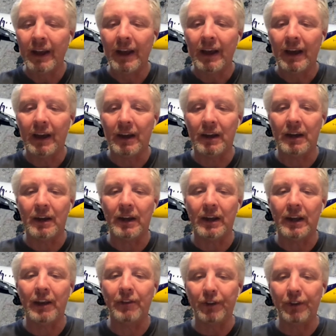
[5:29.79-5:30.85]

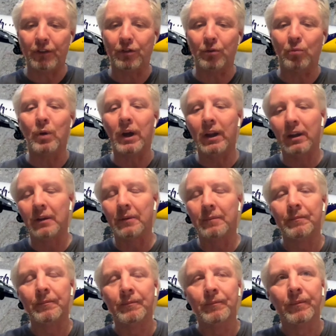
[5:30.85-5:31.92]
If it's a
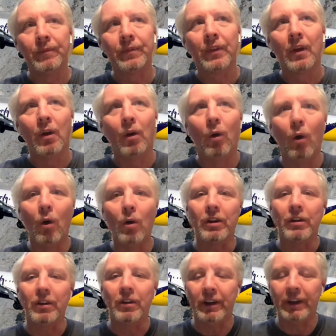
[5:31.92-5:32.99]

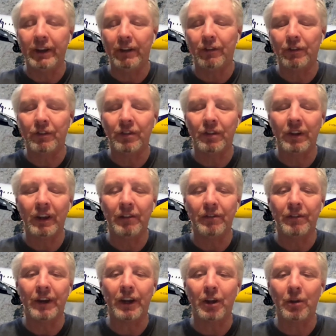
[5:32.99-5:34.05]
well-organized
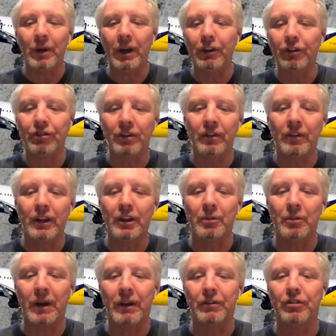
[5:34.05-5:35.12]
evacuation, then the
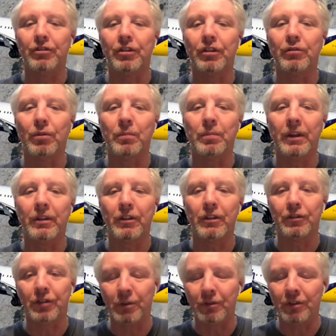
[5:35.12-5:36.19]
passengers will be at the
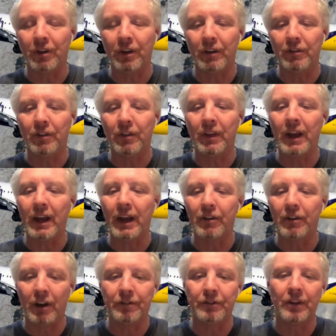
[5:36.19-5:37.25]
two sides of the
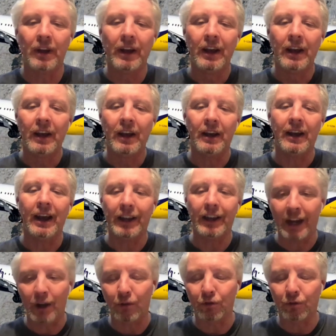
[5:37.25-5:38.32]
aircraft. Head
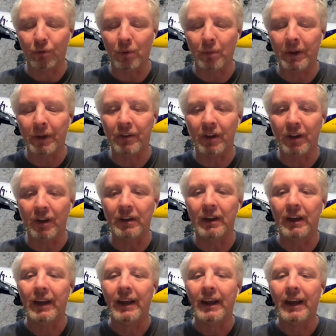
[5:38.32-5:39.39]
counts will be done.
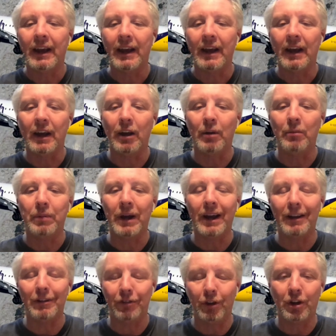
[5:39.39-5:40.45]
But
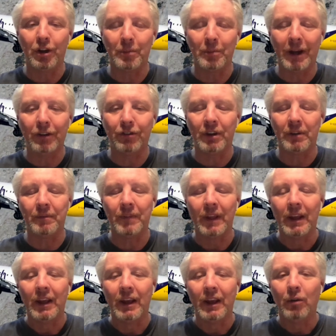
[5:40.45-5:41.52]
as you can imagine,
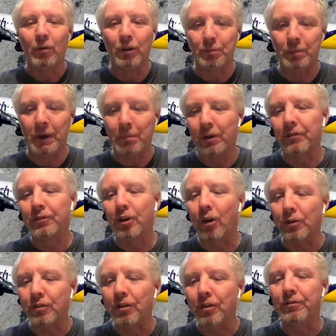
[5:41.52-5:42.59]
once people have
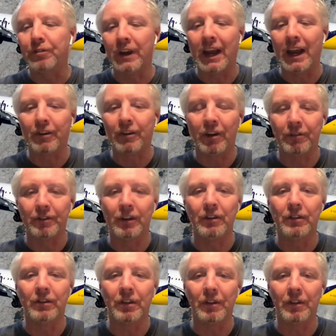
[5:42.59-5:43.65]
got off an aircraft
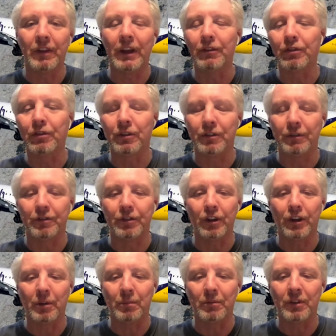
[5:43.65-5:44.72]
under these sorts of
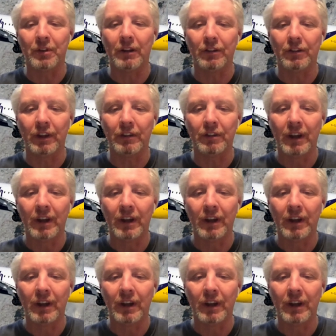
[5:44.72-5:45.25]
circumstances,